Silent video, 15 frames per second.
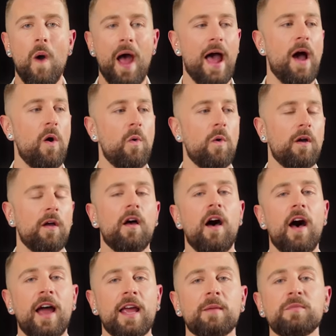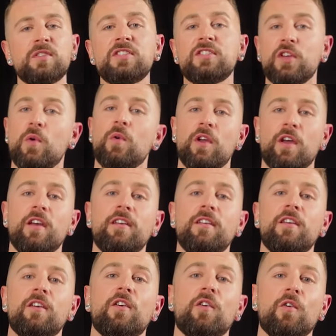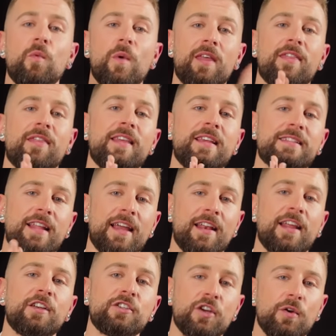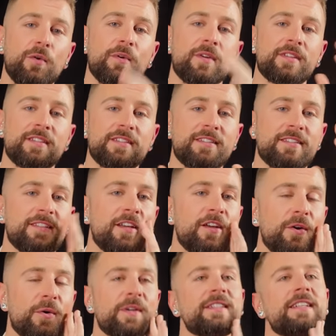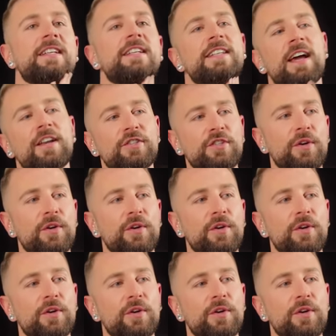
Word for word: Wow, I am so good with these lighting jokes. Or is that a dad